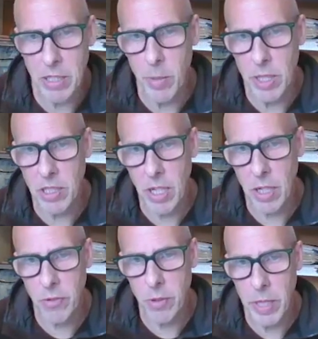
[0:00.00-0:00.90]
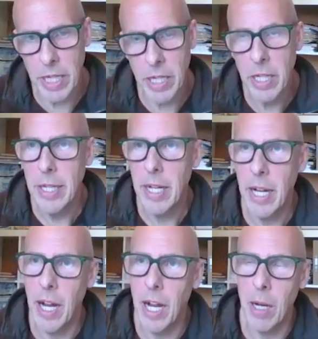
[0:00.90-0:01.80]
similar stuff to me.
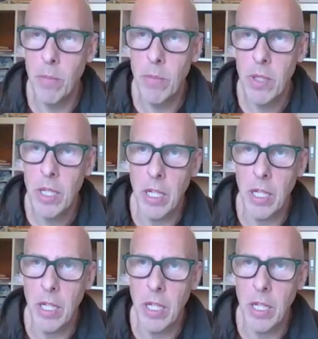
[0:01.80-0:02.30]
When